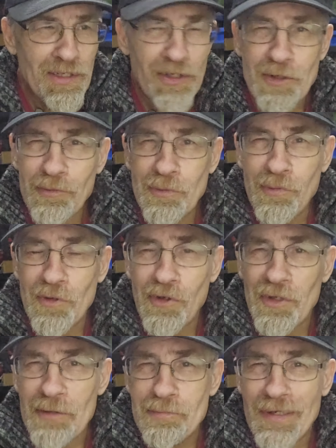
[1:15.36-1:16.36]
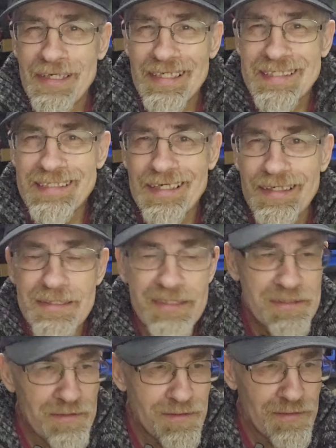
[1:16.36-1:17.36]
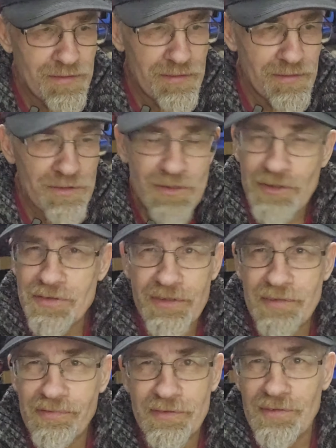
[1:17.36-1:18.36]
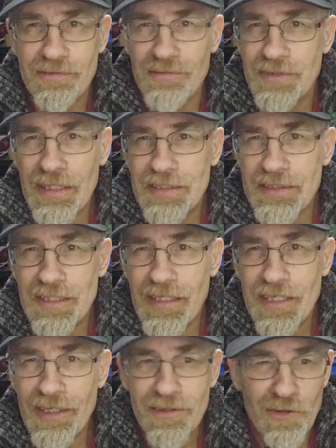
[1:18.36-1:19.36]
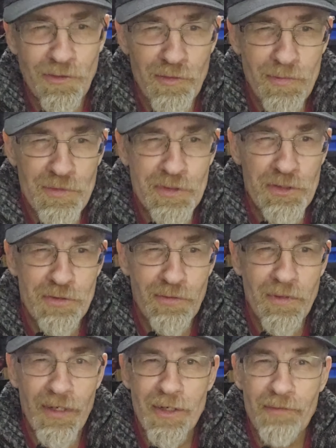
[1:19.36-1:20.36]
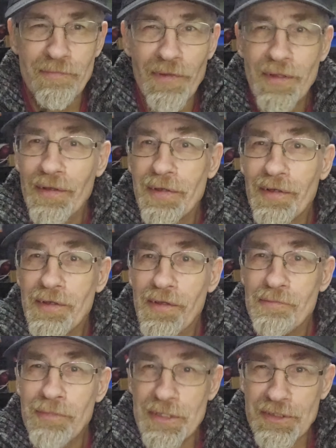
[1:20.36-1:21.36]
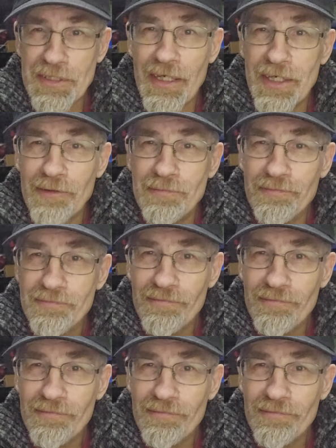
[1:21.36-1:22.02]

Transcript: couple of what look like Panatellas, all different things in there, going up to the Asylum